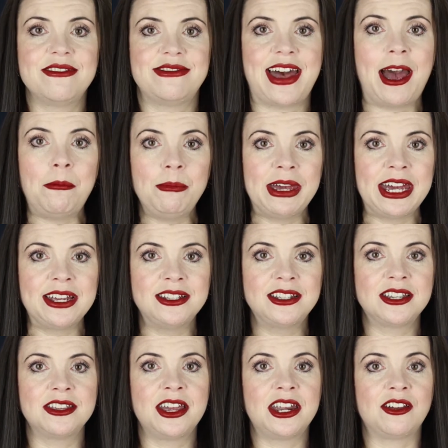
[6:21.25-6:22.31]
That means
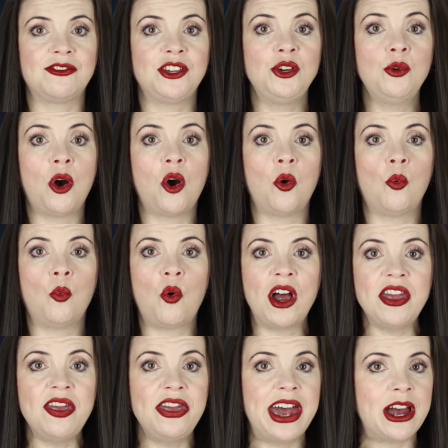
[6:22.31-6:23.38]
that if you owe
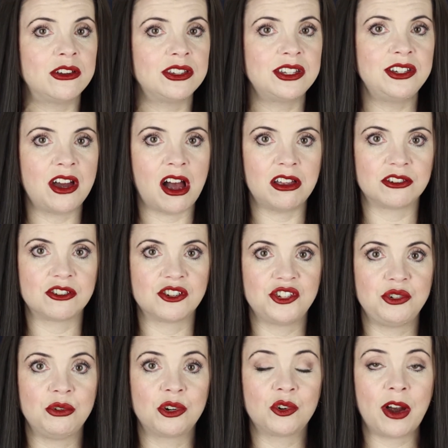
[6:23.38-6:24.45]
$1,000
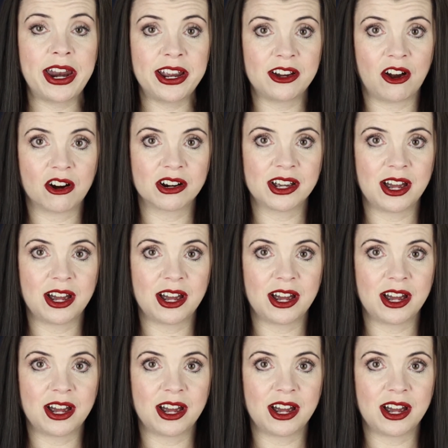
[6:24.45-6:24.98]
to a credit card